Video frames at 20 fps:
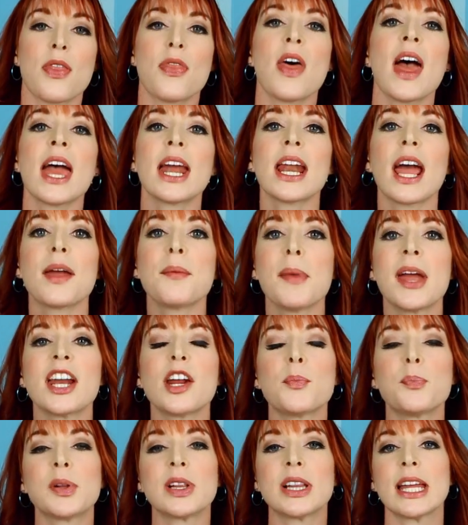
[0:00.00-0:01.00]
Then I made
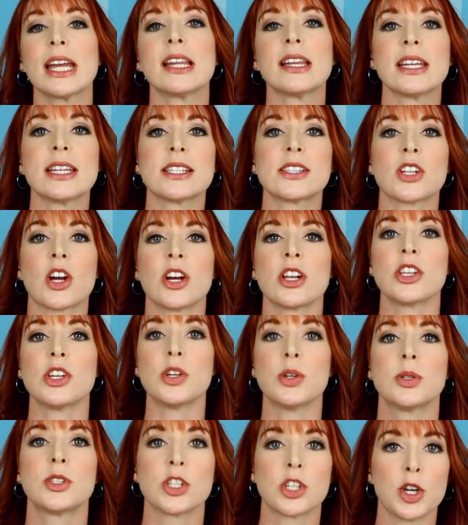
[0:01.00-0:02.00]
a playlist on
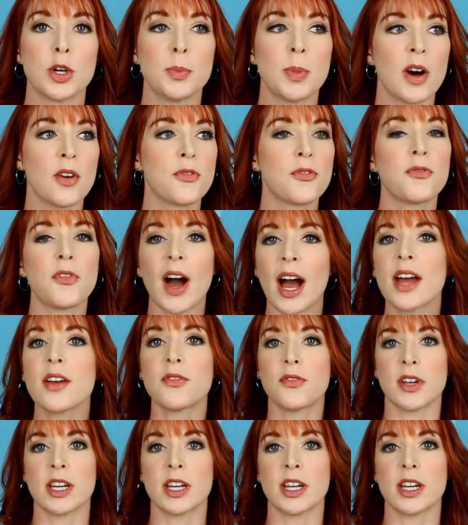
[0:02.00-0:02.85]
YouTube of five